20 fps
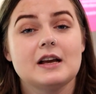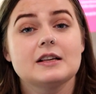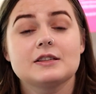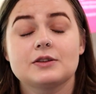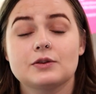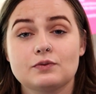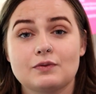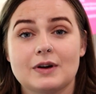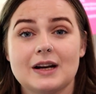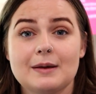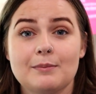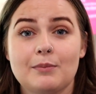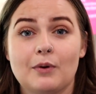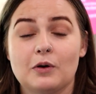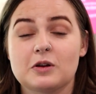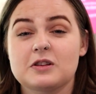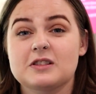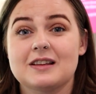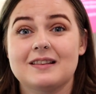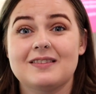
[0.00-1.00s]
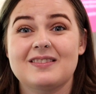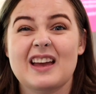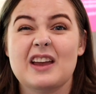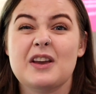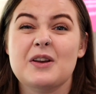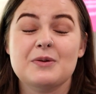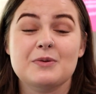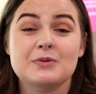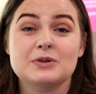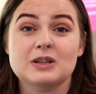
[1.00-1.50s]
So it's really important
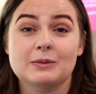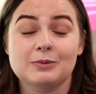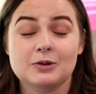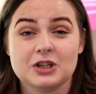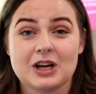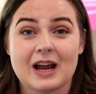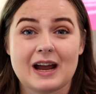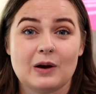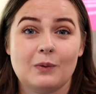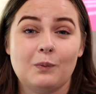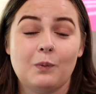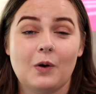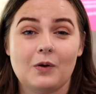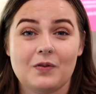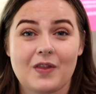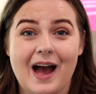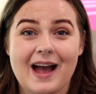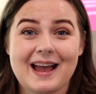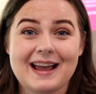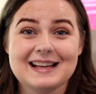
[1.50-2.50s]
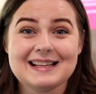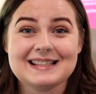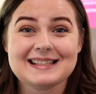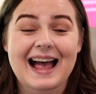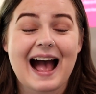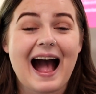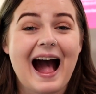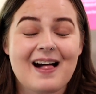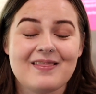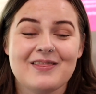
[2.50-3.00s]
that you double check what that is
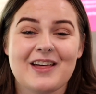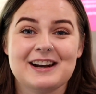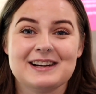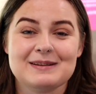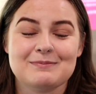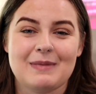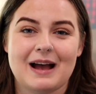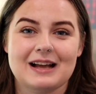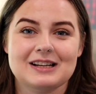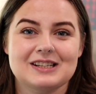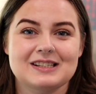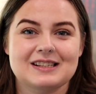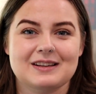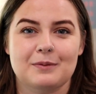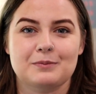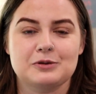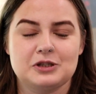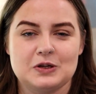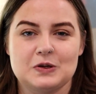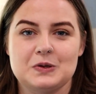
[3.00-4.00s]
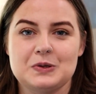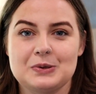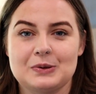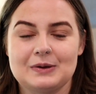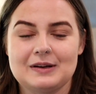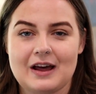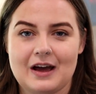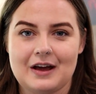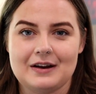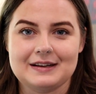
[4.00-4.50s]
and that it matches up to your
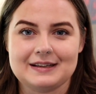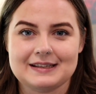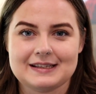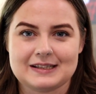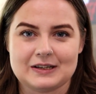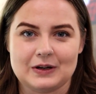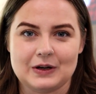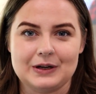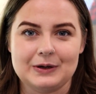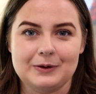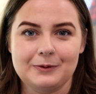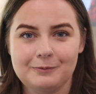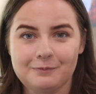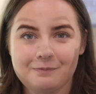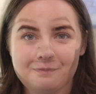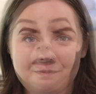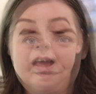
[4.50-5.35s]
learning style.